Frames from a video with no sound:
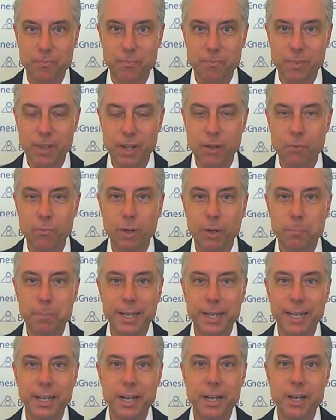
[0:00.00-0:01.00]
will
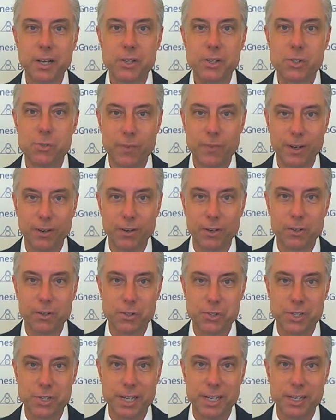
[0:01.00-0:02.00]
be spherical
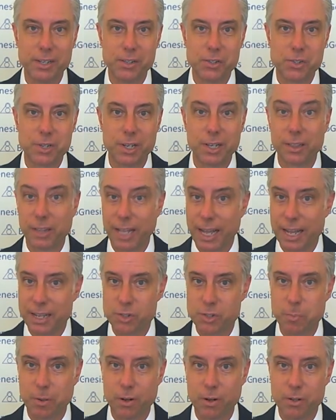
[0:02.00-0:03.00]
seeds, glass
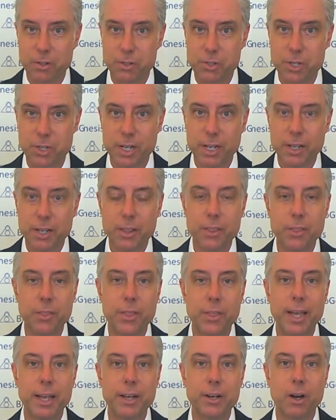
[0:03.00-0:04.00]
balls,
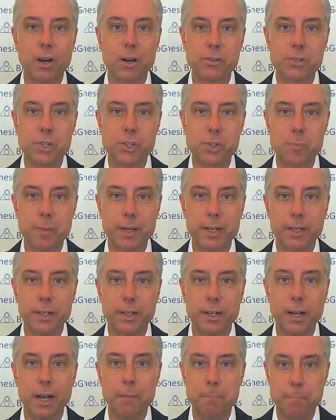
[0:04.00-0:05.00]
that are suspended
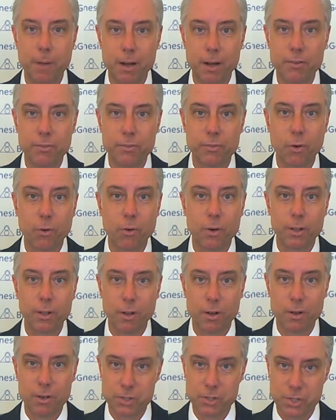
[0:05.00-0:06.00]
above or
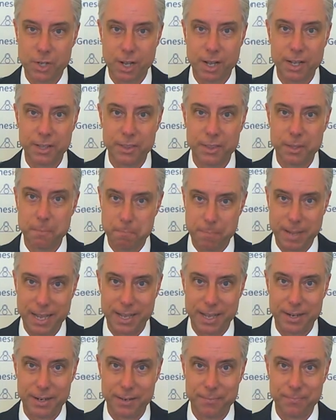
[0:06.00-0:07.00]
alongside the
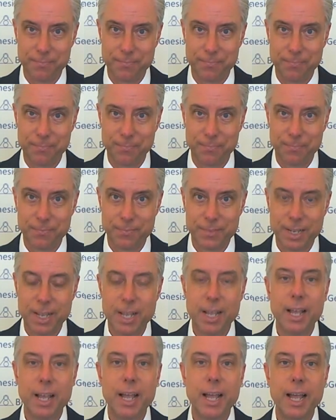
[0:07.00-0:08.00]
bed.
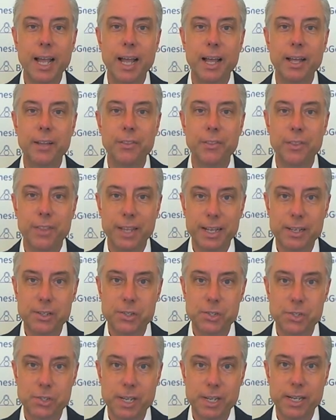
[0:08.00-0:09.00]
And these
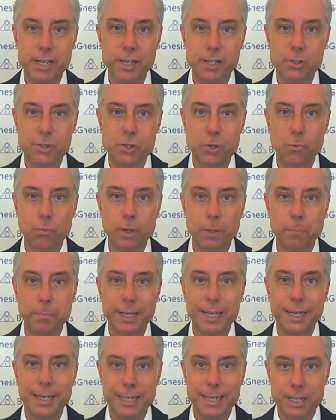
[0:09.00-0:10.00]
seeds will be
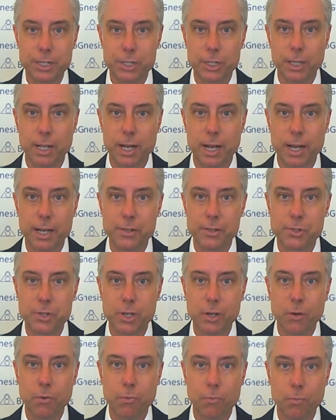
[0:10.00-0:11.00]
initialized
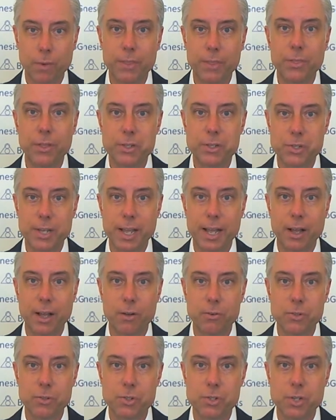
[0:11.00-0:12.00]
with the
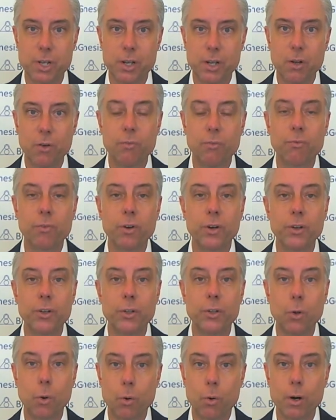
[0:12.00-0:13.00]
sounds for
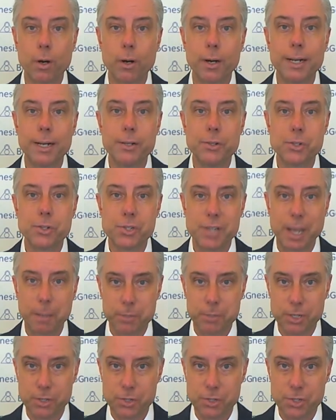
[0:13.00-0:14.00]
your
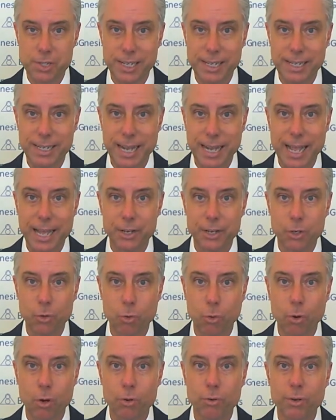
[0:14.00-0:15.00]
inception seed and
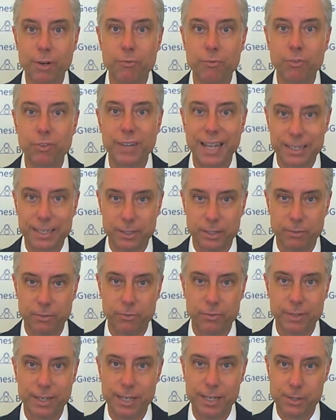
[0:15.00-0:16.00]
your
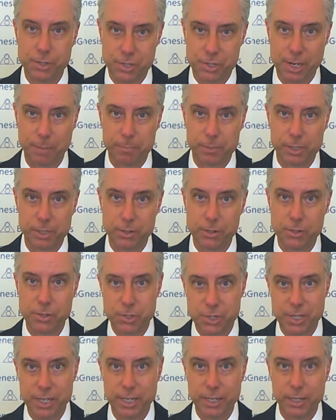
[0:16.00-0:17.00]
reflective inception
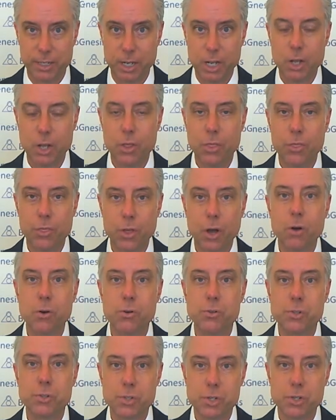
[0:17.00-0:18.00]
seed.
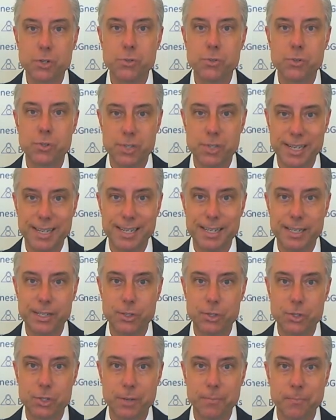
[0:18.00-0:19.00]
Those two
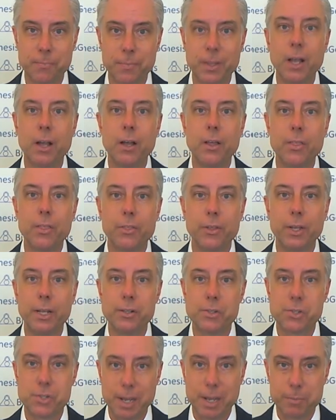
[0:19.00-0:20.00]
seeds, the
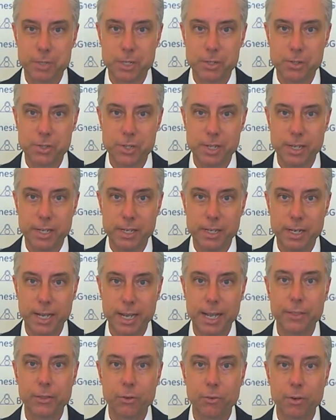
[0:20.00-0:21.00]
inception seed
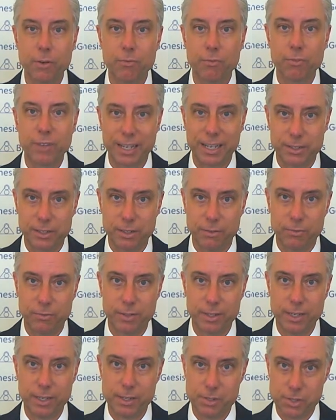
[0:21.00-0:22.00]
and the reflective
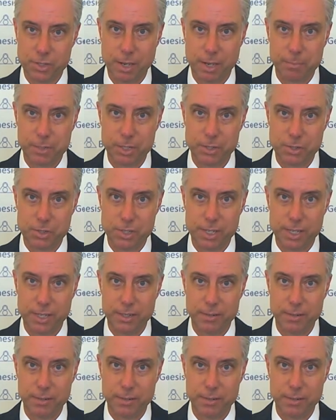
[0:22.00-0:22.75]
inception seed.